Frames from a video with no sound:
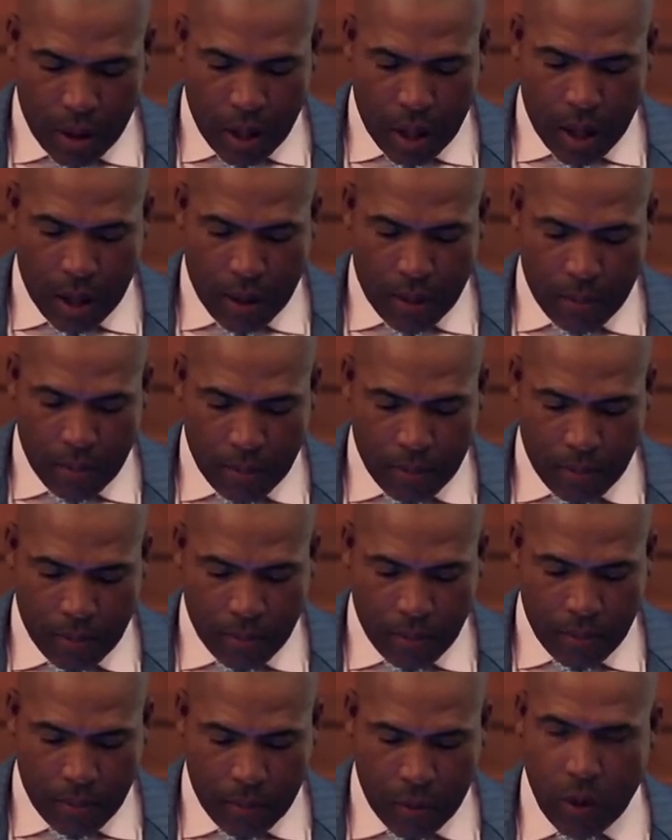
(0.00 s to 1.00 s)
Um,
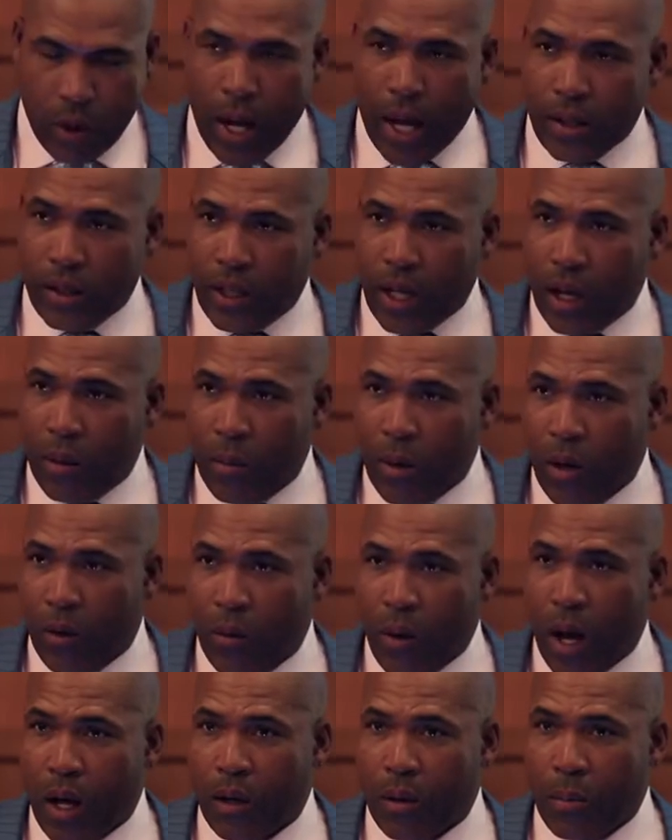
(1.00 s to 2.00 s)
you guys gave me
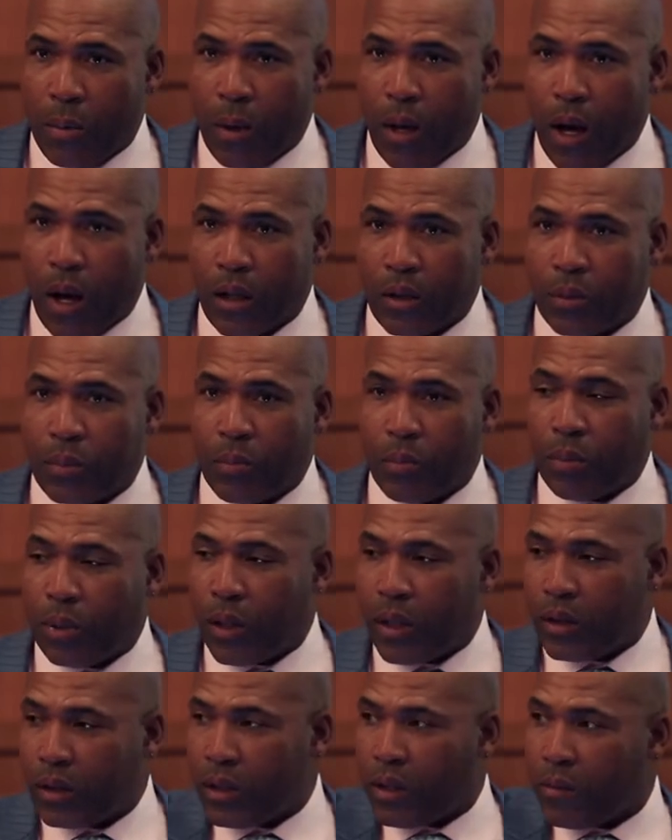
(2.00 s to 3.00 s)
a round of applause.
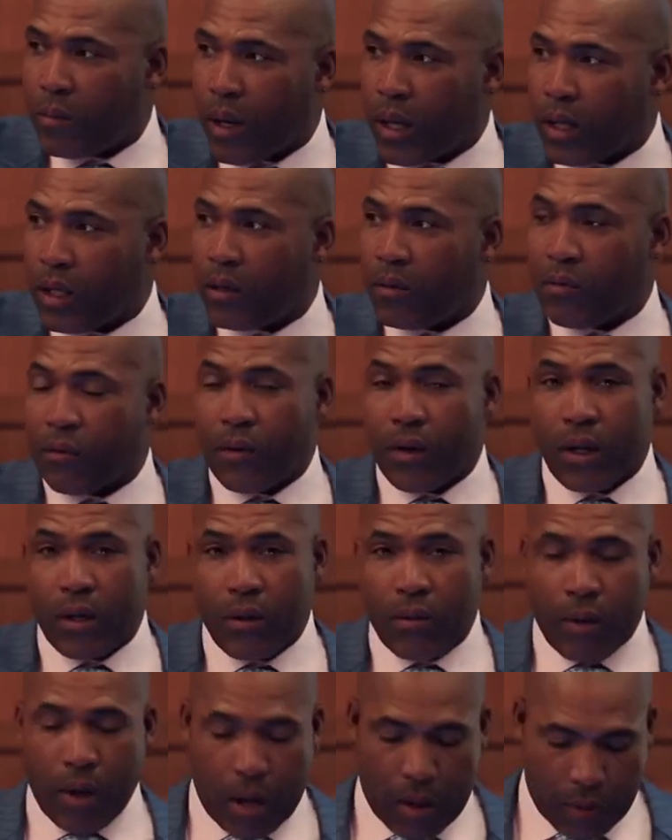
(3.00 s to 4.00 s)
Please give my good
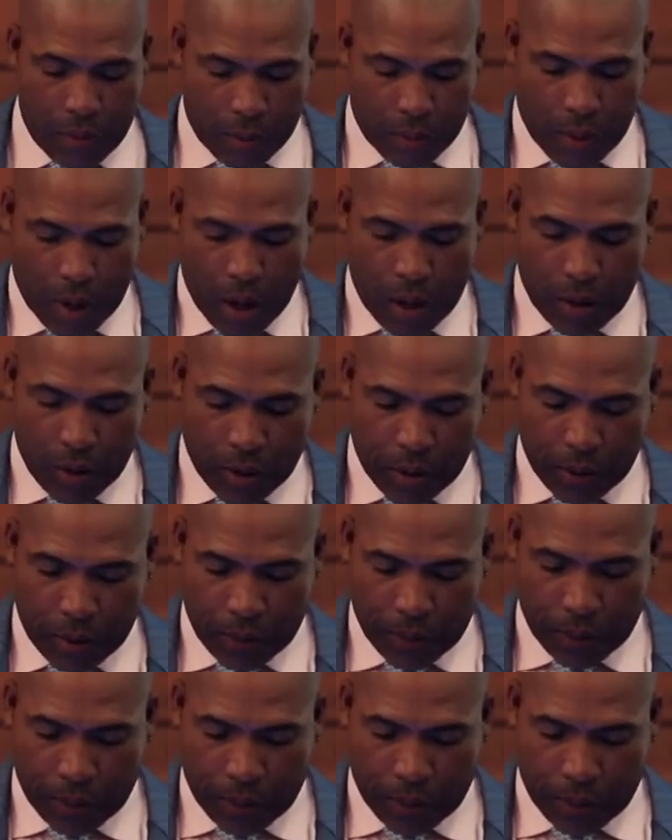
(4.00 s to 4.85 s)
friend a round of applause.